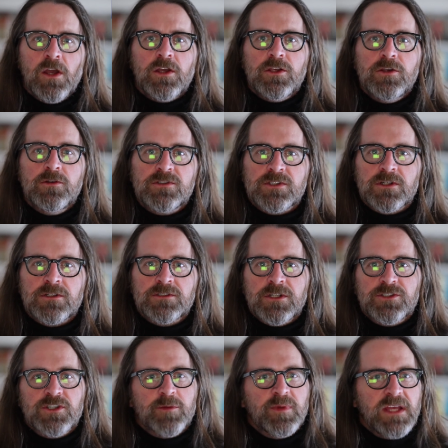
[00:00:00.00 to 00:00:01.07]
Users
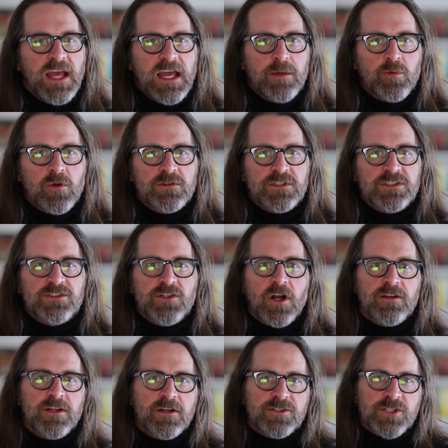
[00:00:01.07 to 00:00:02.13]
should be able to
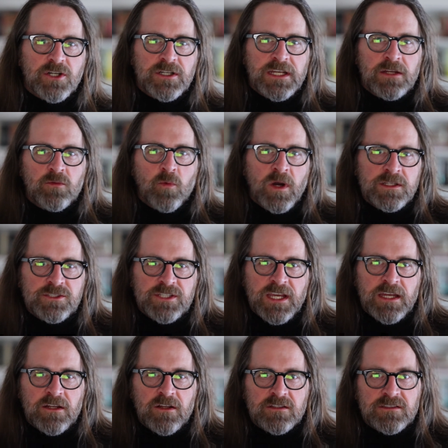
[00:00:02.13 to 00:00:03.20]
start their journey in one
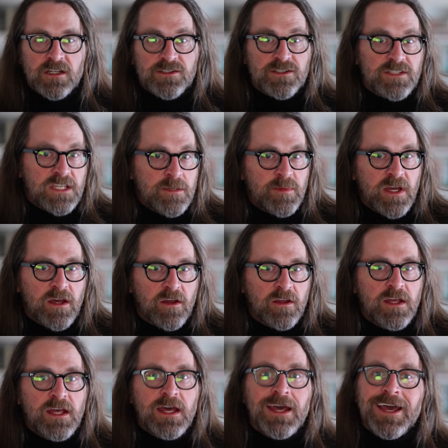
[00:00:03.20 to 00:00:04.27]
channel, such as email,
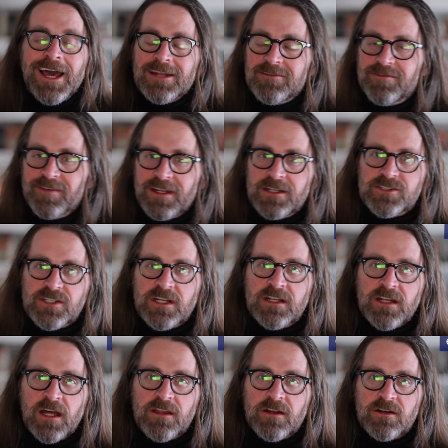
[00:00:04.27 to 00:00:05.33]
and finish in
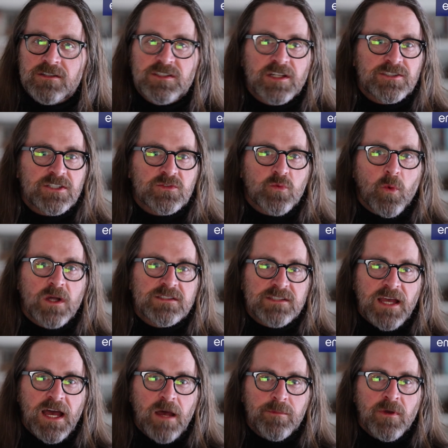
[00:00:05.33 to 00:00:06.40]
another, such as
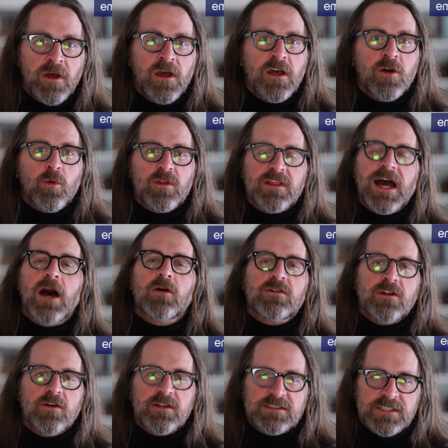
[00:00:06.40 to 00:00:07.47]
WhatsApp, without
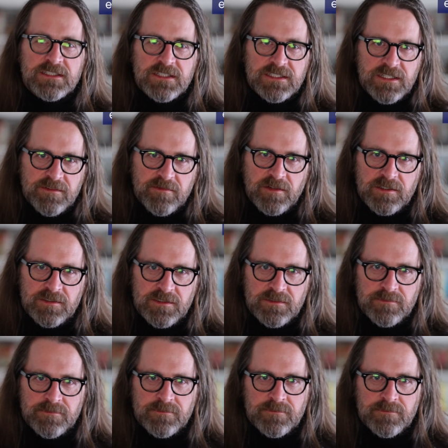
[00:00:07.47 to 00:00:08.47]
noticing the difference.